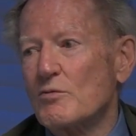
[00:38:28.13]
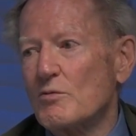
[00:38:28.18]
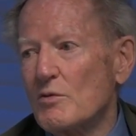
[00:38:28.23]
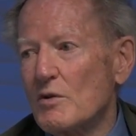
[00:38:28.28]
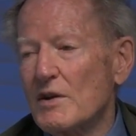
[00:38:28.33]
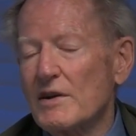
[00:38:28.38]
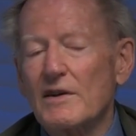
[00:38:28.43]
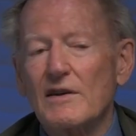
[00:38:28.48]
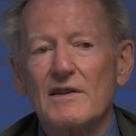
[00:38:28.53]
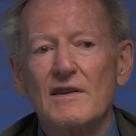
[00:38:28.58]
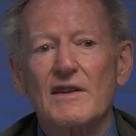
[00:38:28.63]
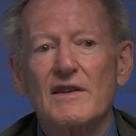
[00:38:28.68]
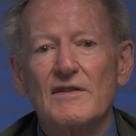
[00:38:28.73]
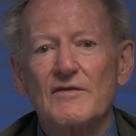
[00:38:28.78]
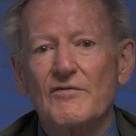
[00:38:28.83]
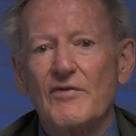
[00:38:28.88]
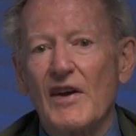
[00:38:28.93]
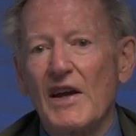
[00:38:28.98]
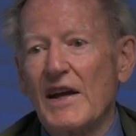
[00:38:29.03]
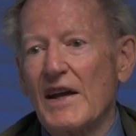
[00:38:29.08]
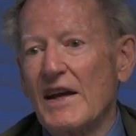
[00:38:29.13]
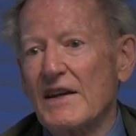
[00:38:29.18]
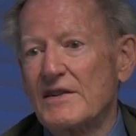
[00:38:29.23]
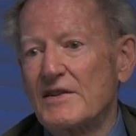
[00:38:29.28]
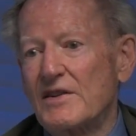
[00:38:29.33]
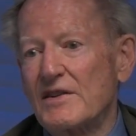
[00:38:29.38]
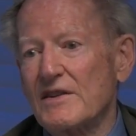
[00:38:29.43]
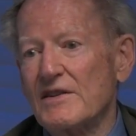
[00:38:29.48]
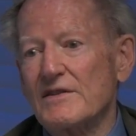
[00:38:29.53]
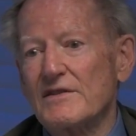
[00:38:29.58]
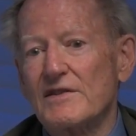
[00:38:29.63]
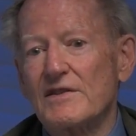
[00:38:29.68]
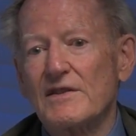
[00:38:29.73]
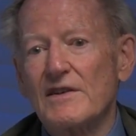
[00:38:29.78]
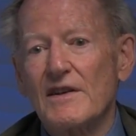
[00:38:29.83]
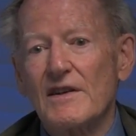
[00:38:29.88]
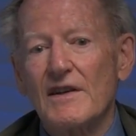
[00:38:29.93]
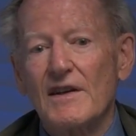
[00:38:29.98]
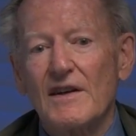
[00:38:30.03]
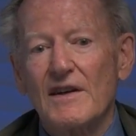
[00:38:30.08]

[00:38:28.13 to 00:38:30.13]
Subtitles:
real advances.